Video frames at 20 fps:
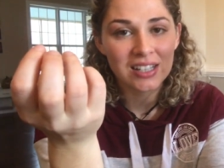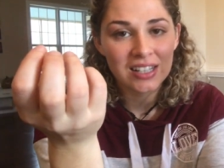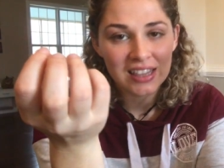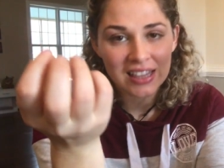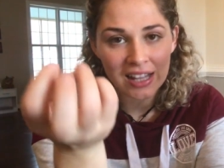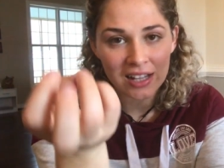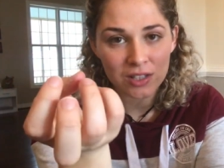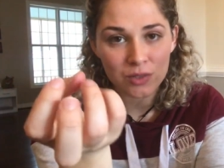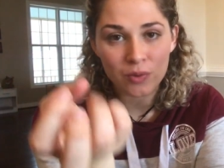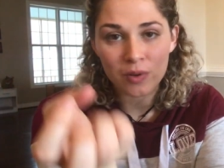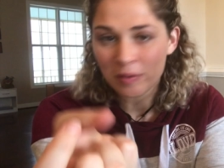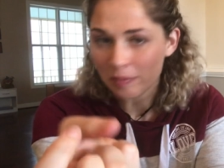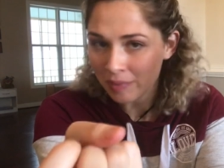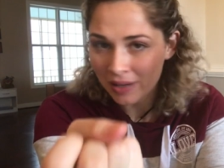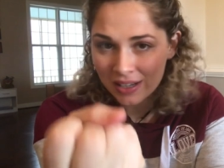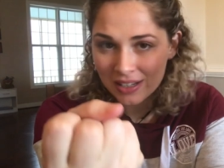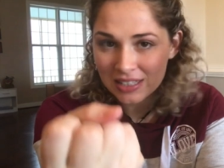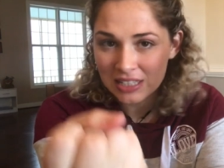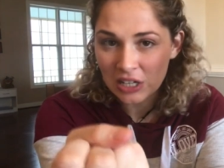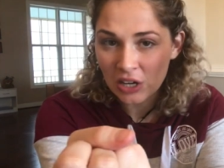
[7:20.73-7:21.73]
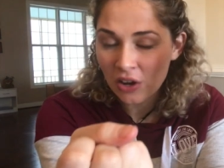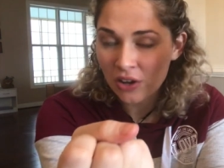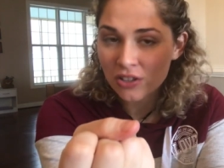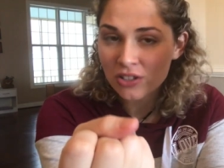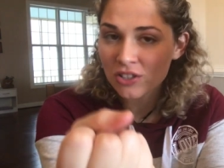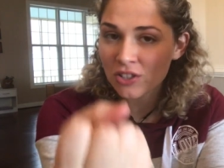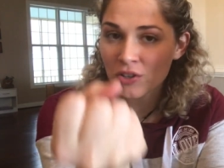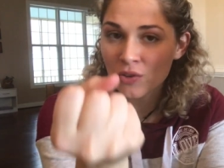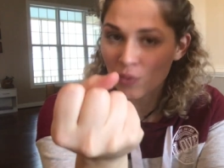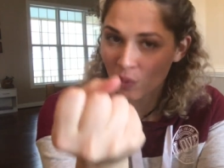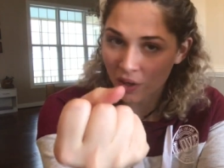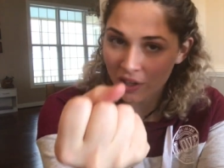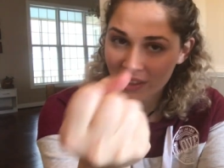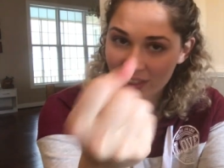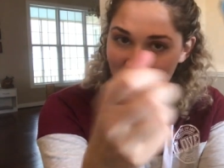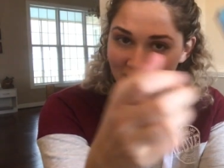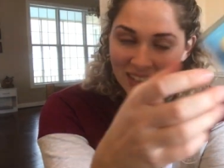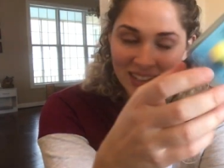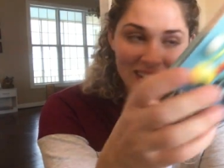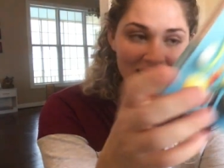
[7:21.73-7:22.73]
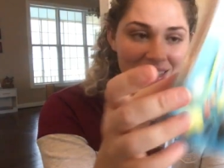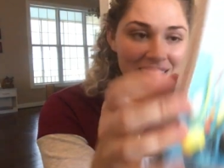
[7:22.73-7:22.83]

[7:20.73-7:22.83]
that's what makes it all so worth it.